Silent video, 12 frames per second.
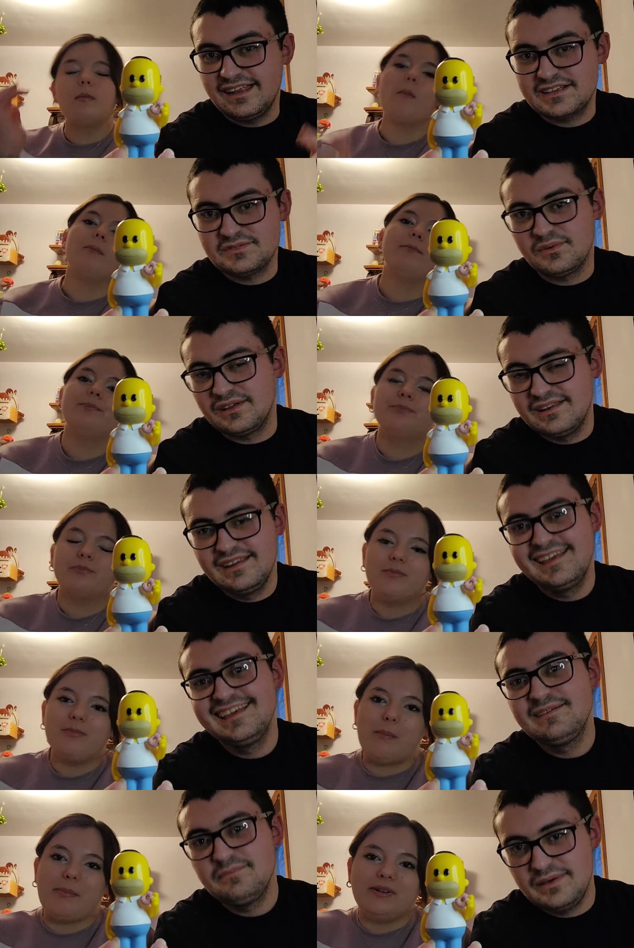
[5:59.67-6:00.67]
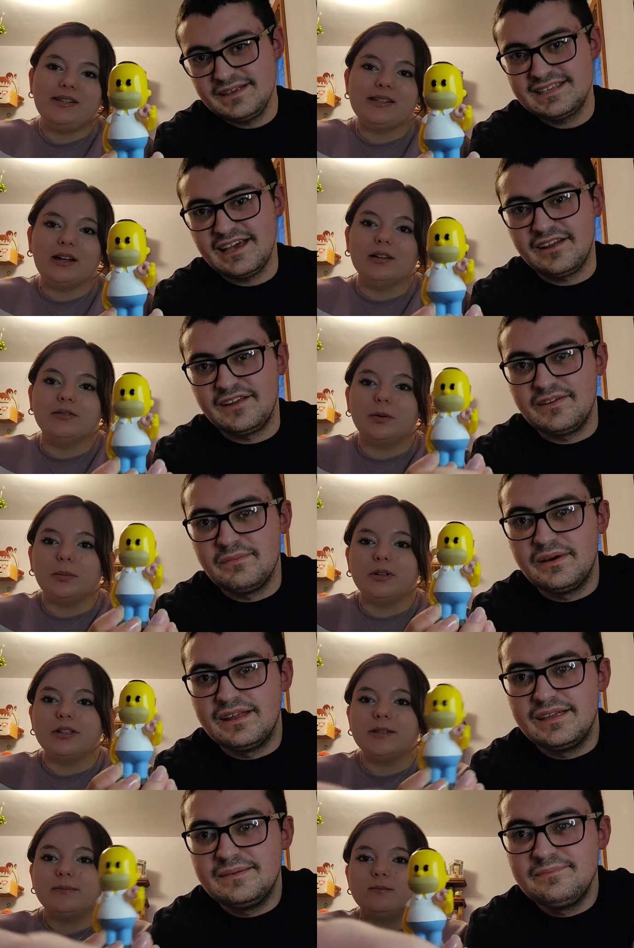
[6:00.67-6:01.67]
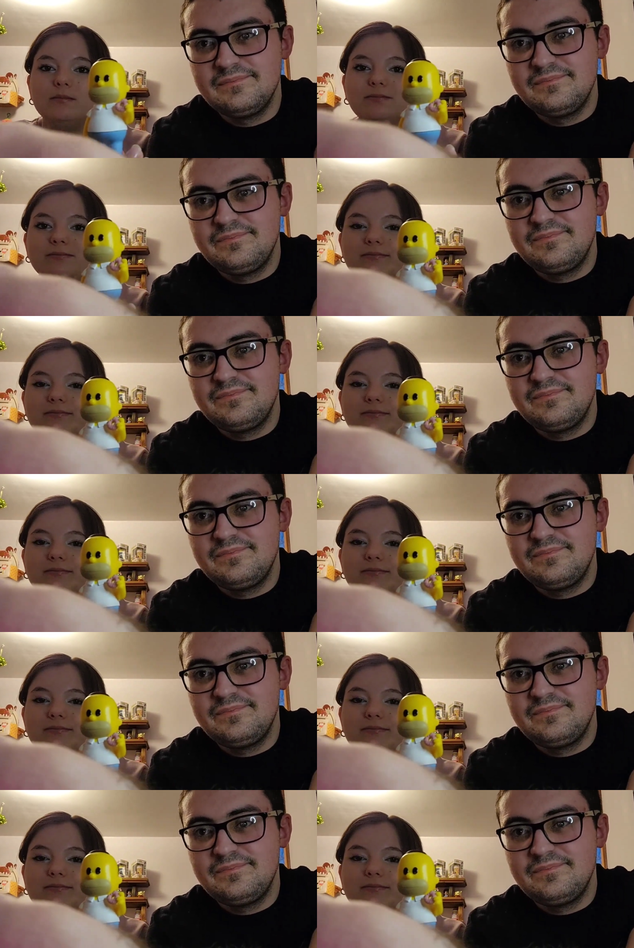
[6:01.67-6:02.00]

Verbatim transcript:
Speaker 1: the next one. Peace, Peace out, everybody. everybody.